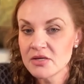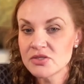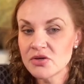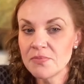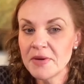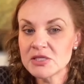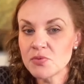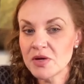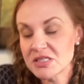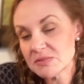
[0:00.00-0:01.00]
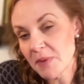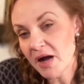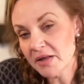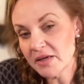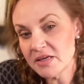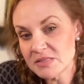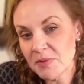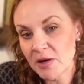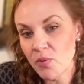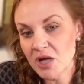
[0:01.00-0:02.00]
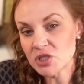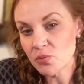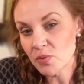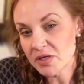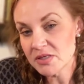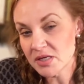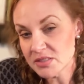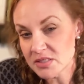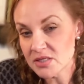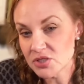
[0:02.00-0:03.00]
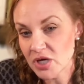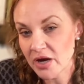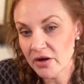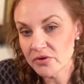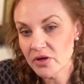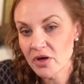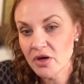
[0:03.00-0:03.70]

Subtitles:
So the best way to spot it is by watching what it does to the child.